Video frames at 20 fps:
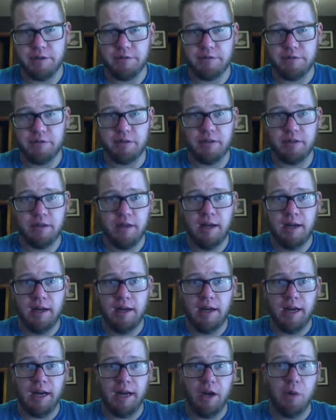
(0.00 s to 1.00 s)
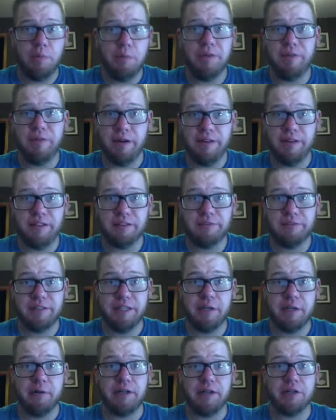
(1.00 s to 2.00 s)
for. I hope you found this
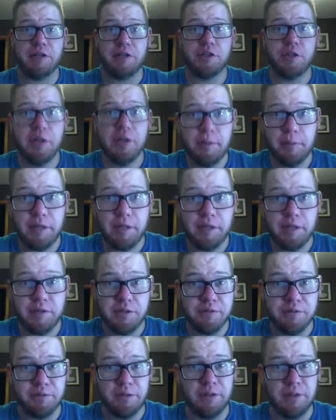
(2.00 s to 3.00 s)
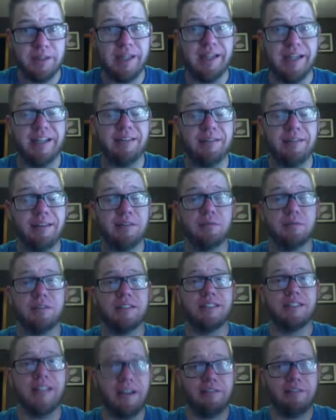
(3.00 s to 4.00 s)
video extremely useful and this will
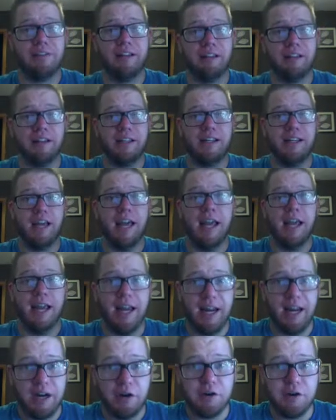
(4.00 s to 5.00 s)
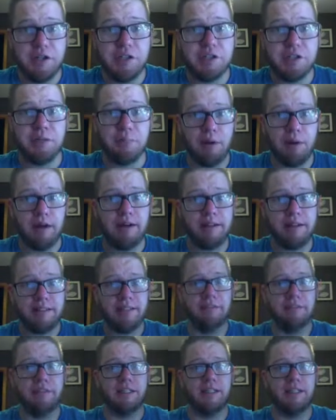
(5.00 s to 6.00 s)
definitely increase your
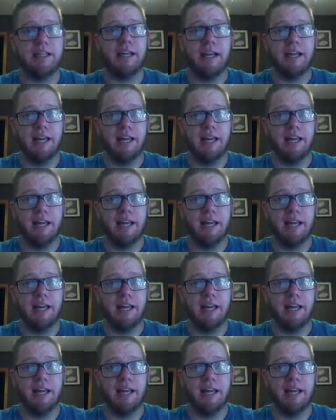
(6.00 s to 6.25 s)
productivity.